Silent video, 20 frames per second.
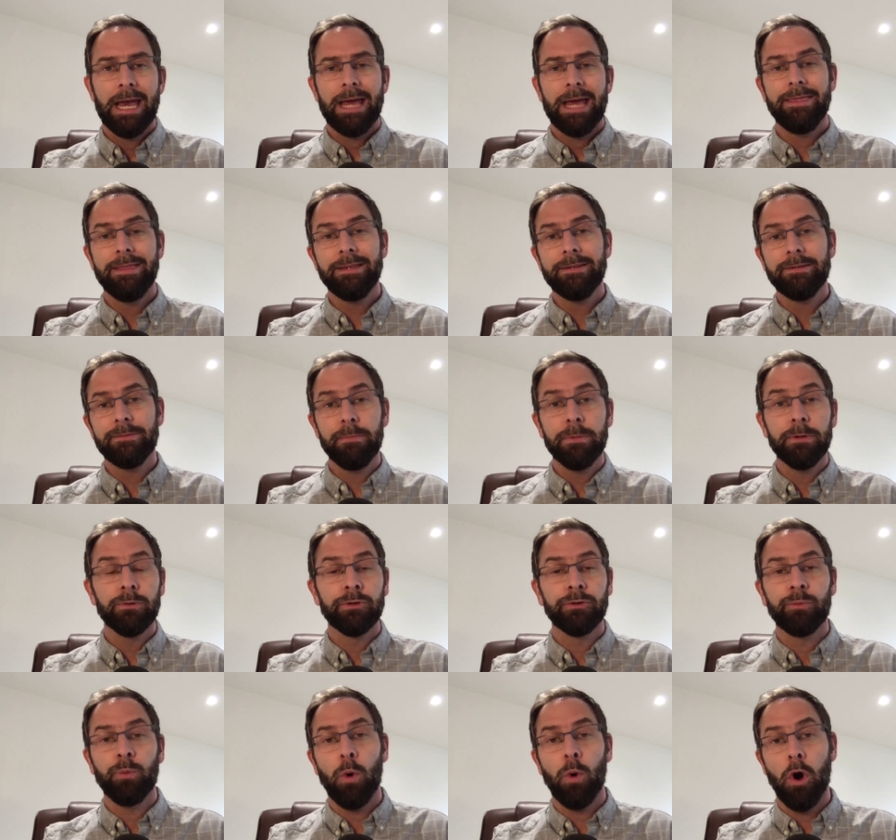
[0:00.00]
And this
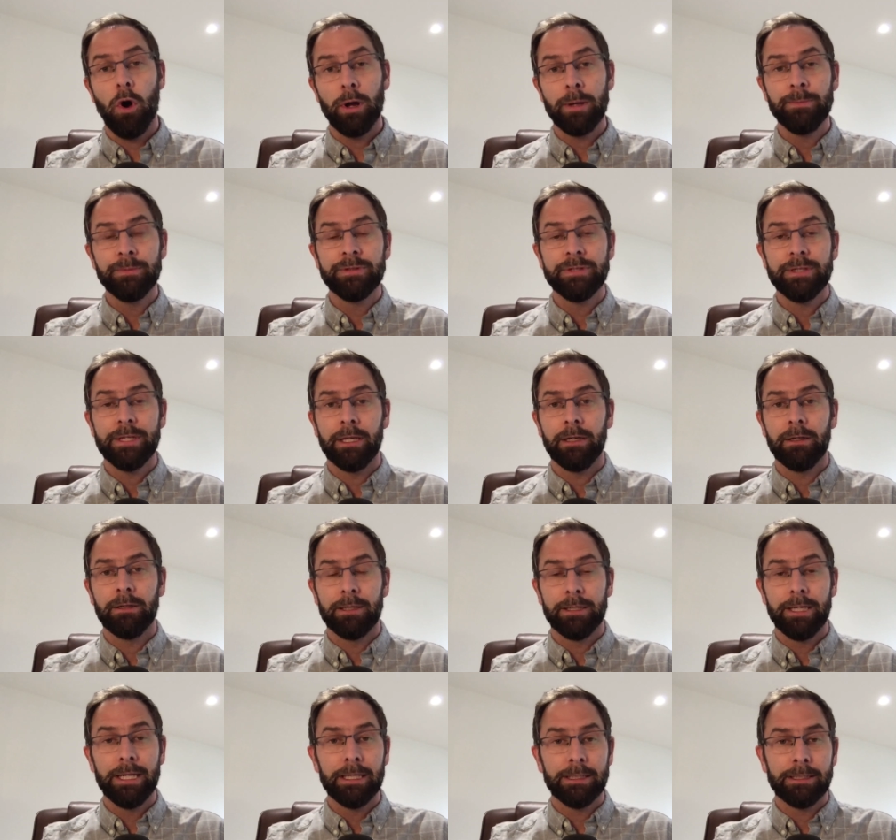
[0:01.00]
mirrors what I'm seeing
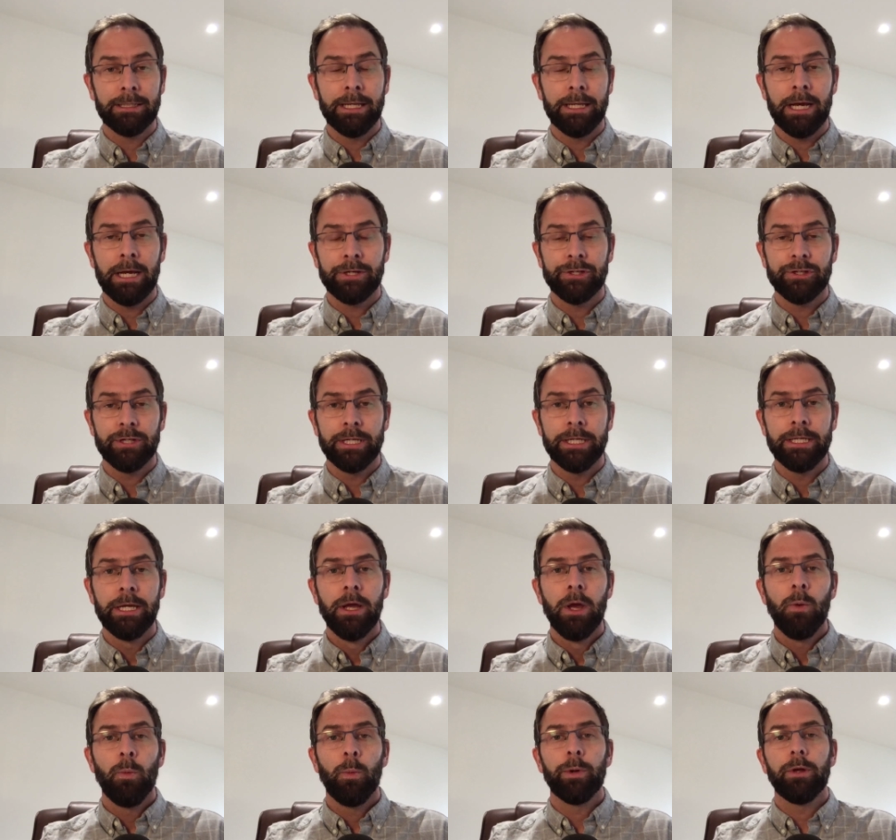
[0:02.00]
clinically actually
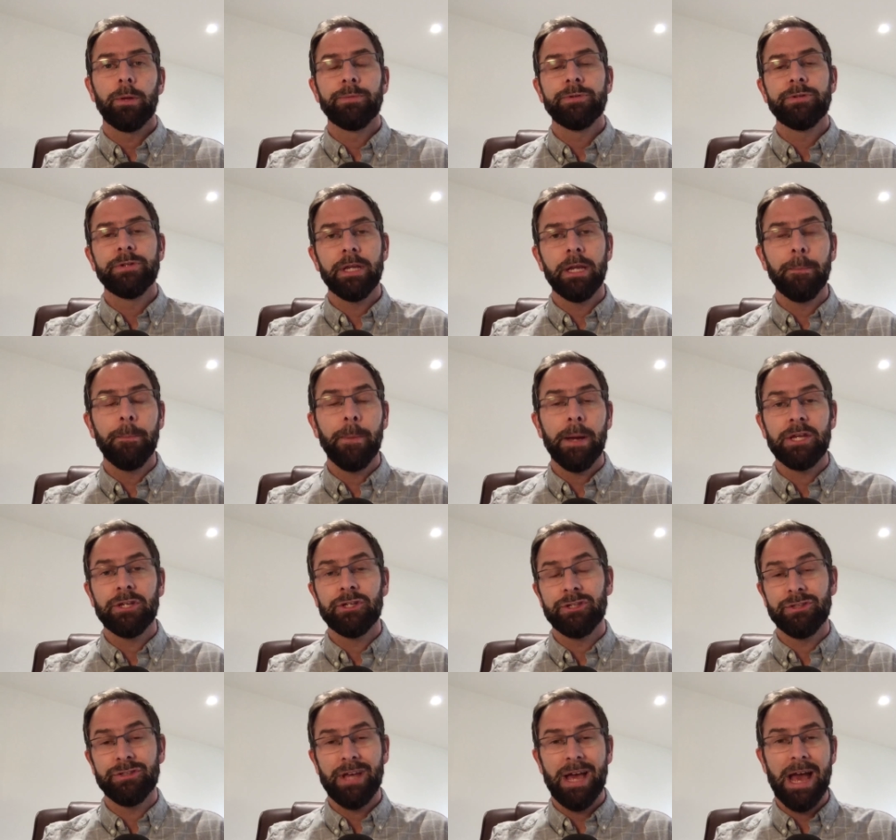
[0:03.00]
when I'm seeing
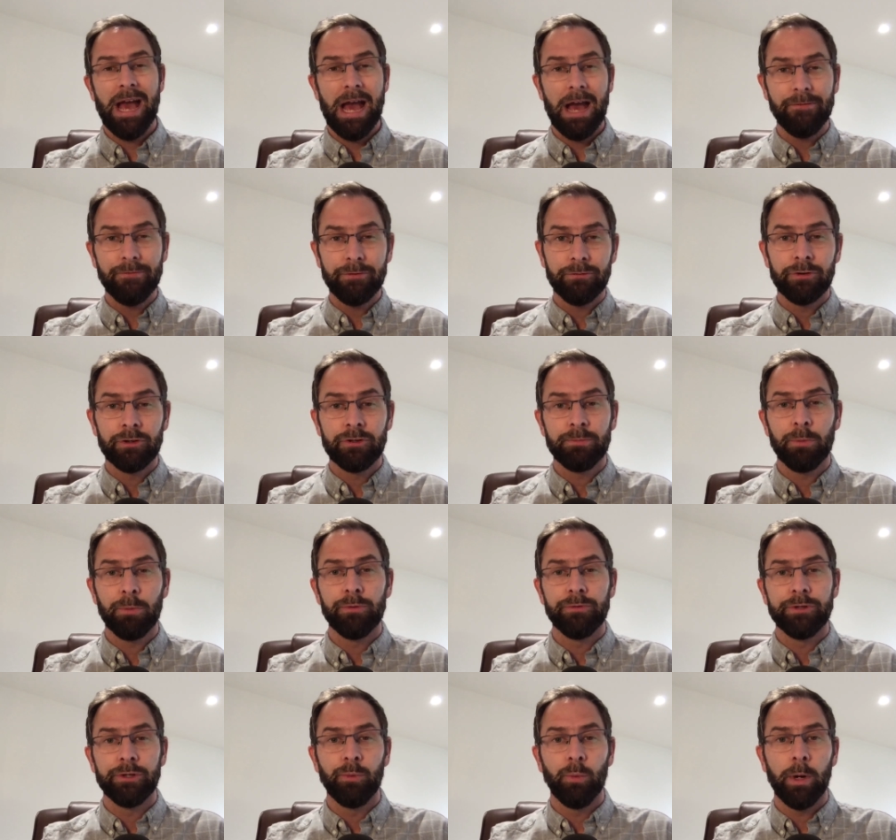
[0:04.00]
patients that haven't
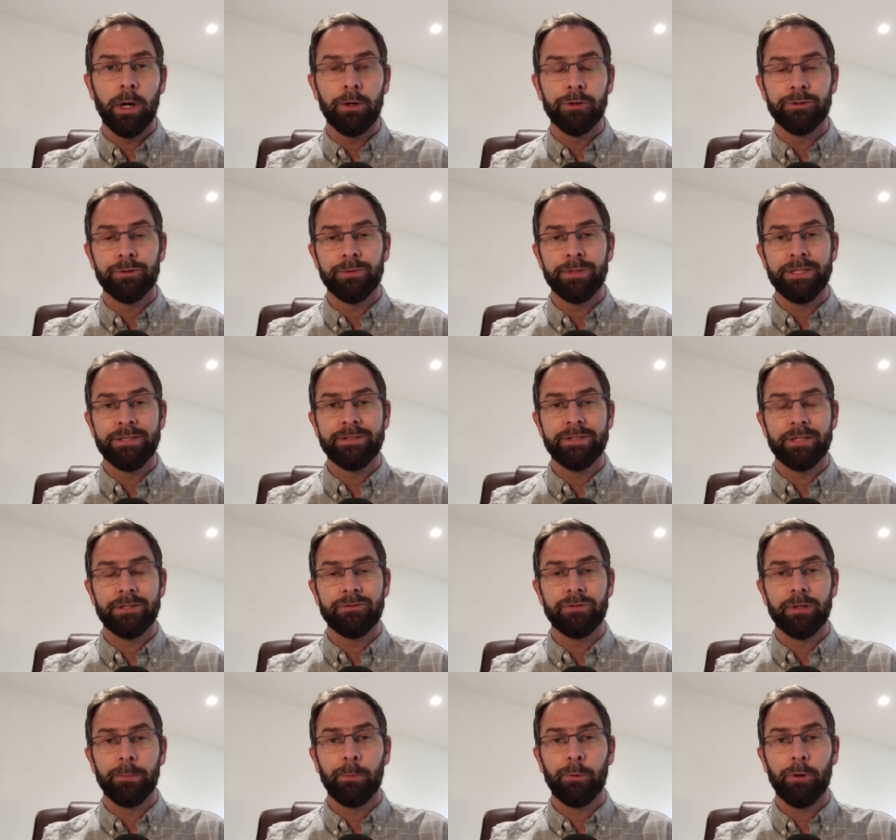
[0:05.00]
responded well to an
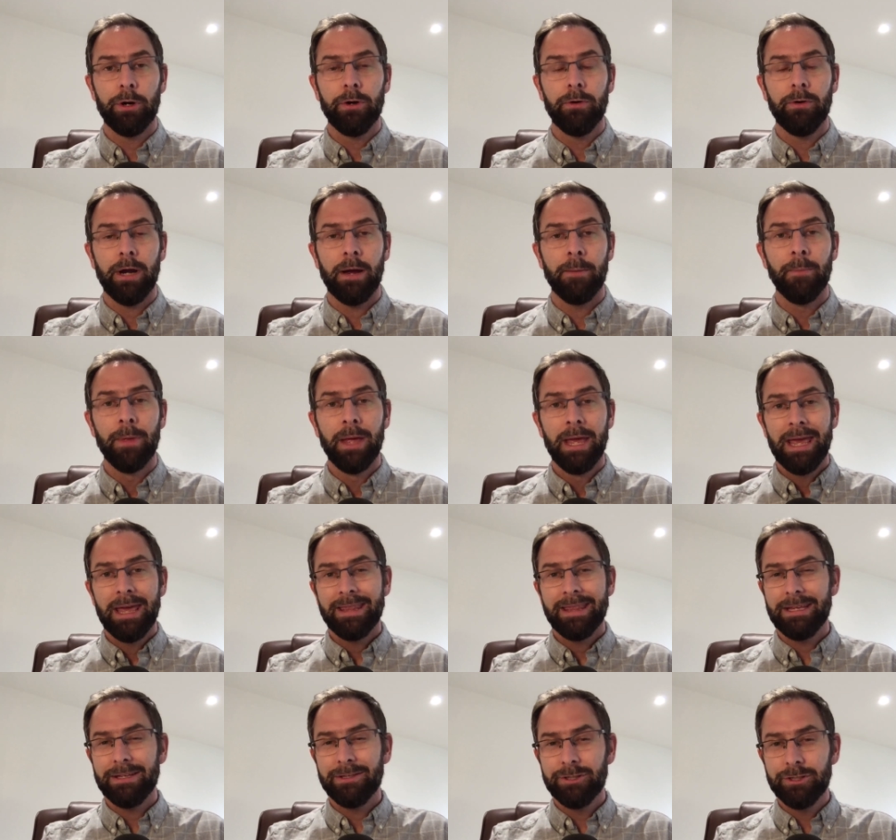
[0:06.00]
eccentric program.
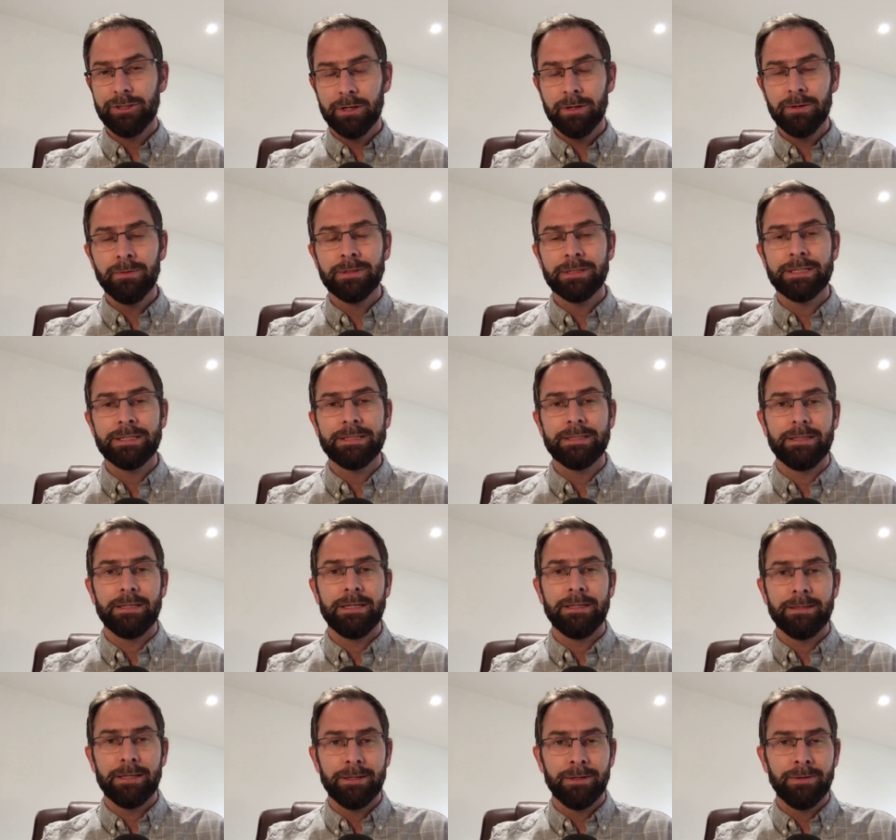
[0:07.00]
They don't
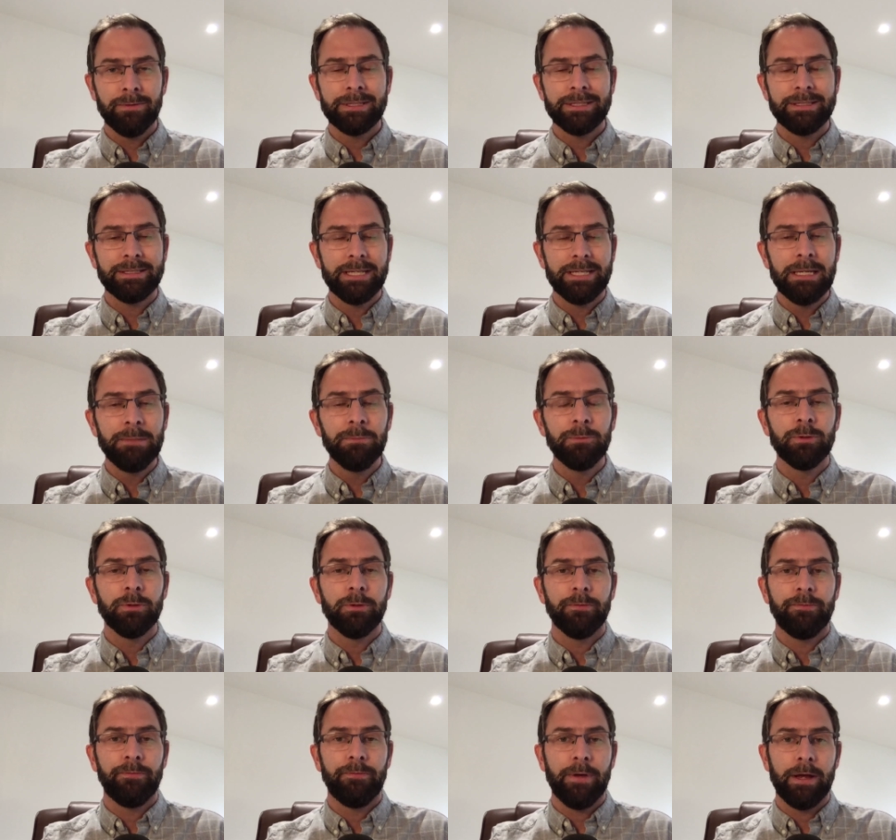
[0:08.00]
they don't seem to
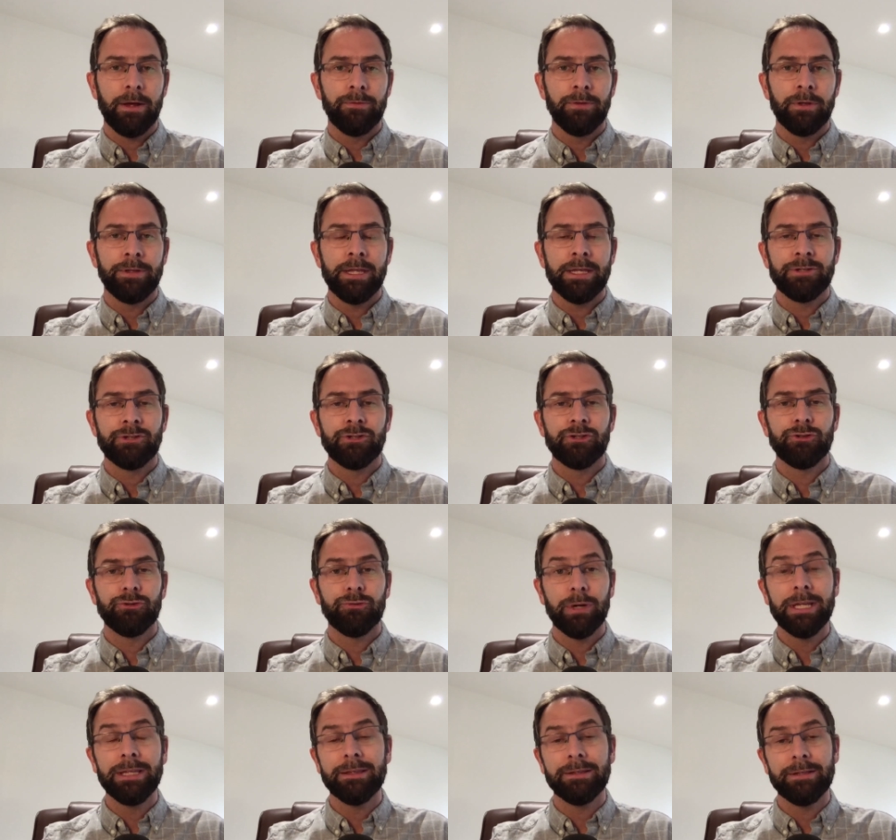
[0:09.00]
have found that their
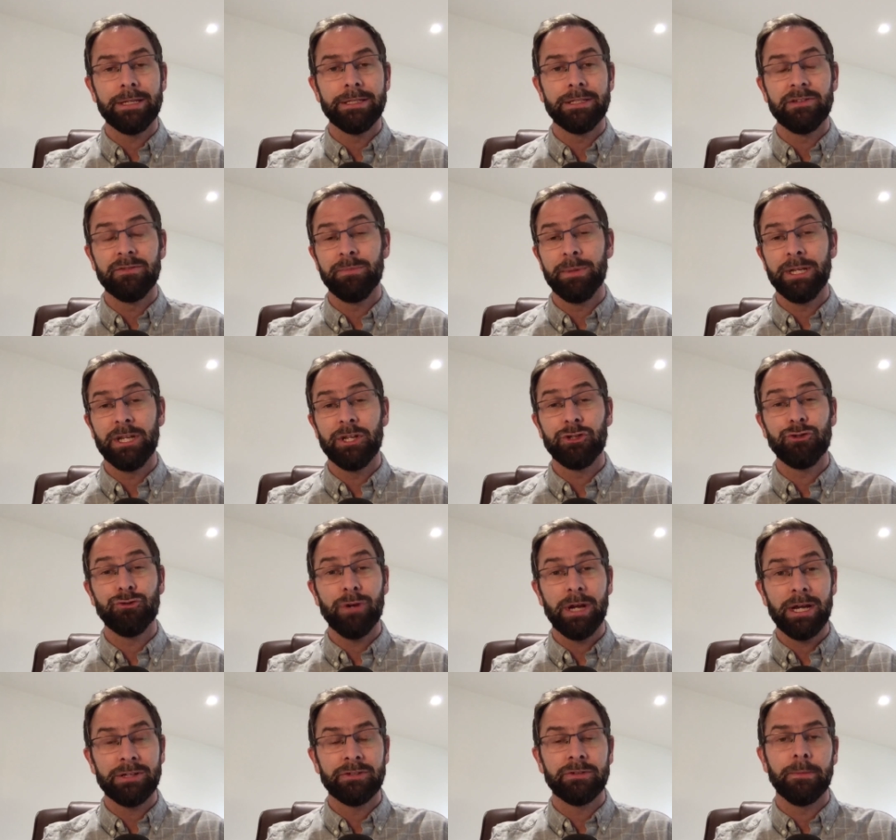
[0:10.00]
strength needs have been
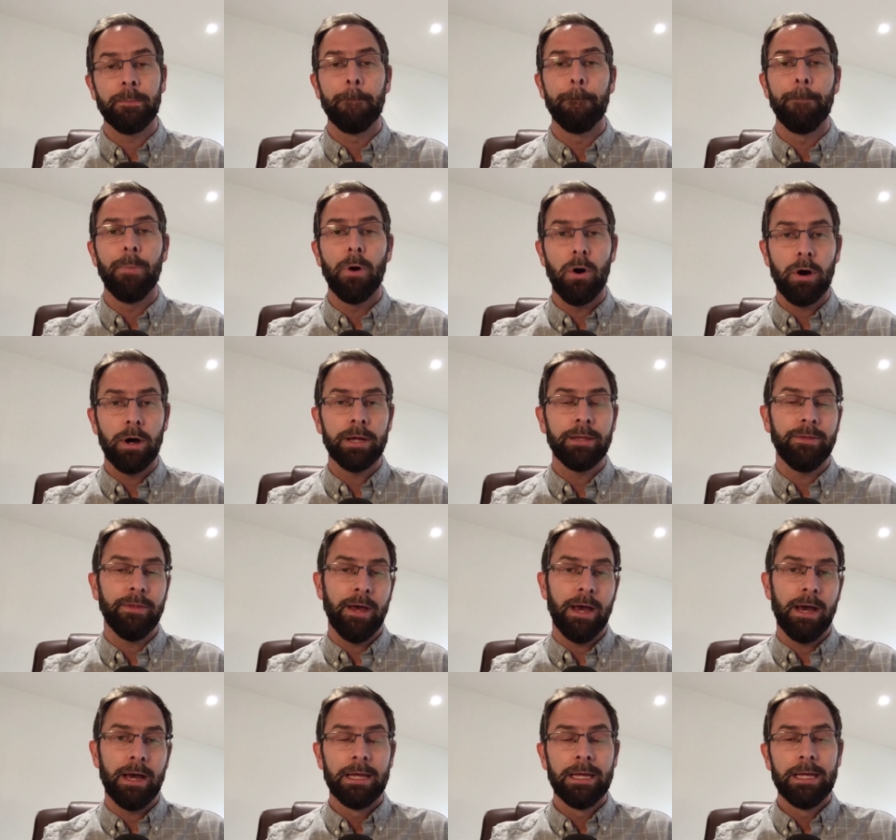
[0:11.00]
addressed by
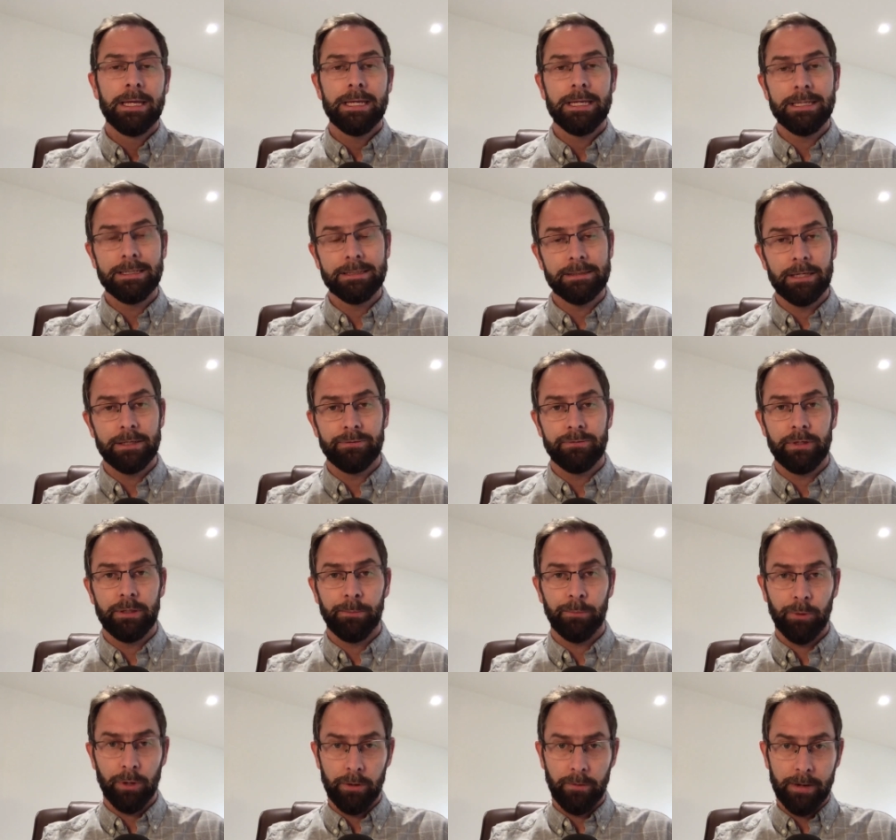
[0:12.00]
that
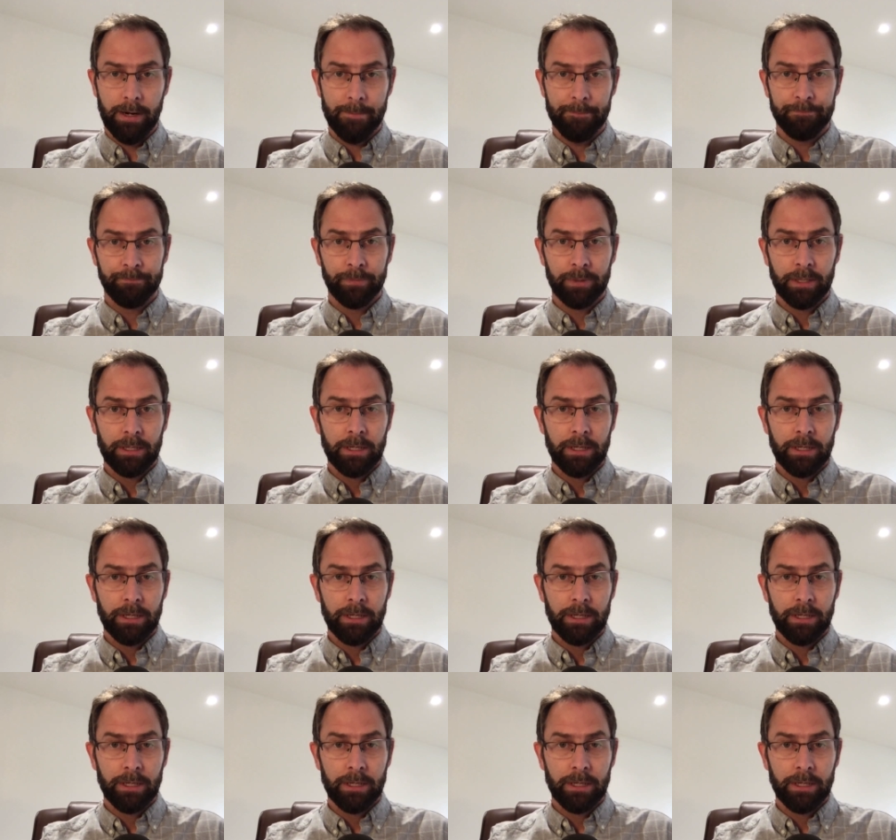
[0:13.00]
eccentric program.